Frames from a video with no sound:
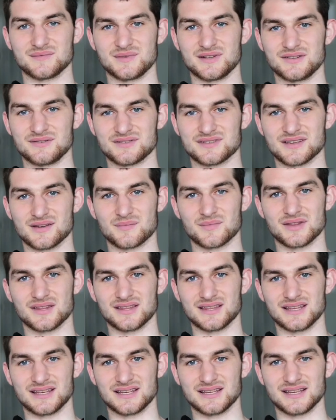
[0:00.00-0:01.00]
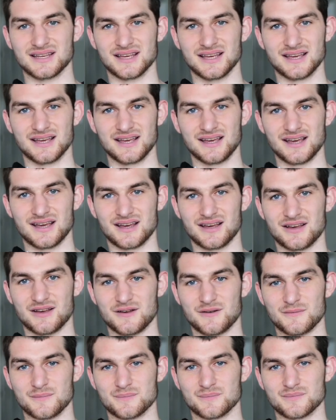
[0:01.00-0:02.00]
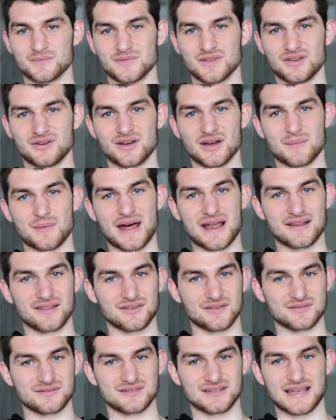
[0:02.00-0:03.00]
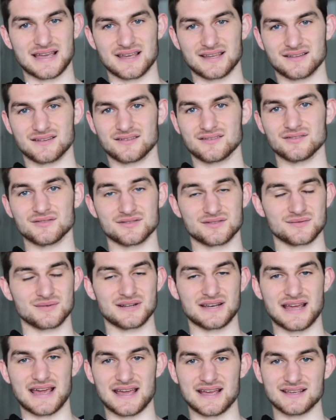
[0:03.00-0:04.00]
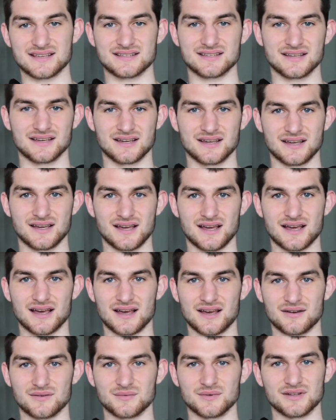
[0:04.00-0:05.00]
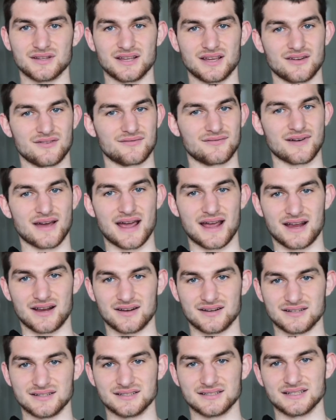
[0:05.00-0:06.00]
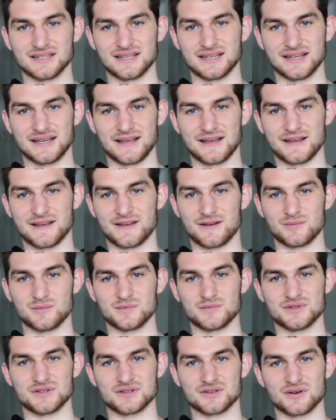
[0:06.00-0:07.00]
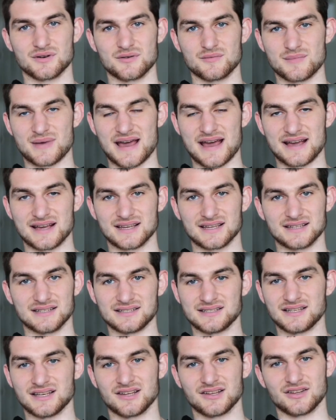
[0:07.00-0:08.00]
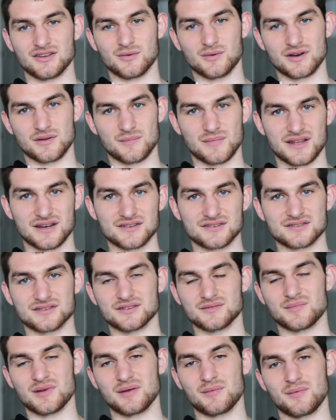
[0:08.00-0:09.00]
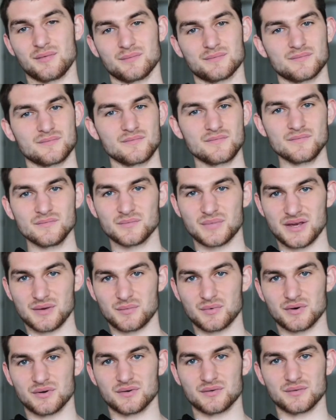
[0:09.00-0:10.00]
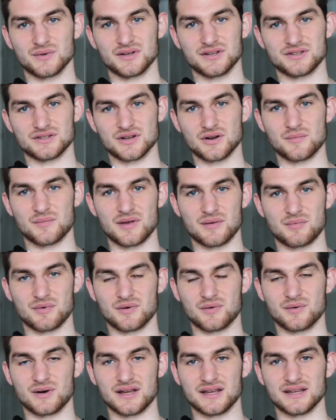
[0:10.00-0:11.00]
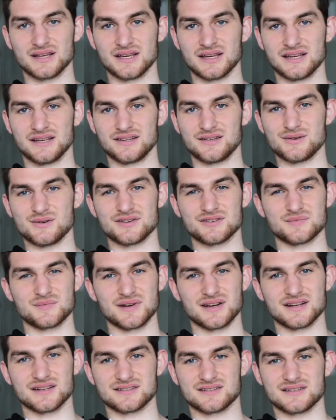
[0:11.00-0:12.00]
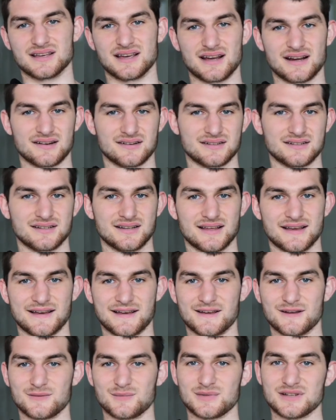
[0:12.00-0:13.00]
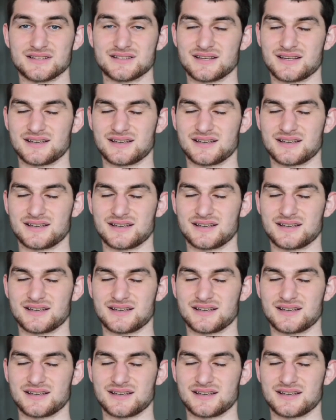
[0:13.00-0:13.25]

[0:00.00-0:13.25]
I mean, it was something that you come out of those 3 days really on fire, and just going back, and you want to minister to people and really show people what you experienced there, and it's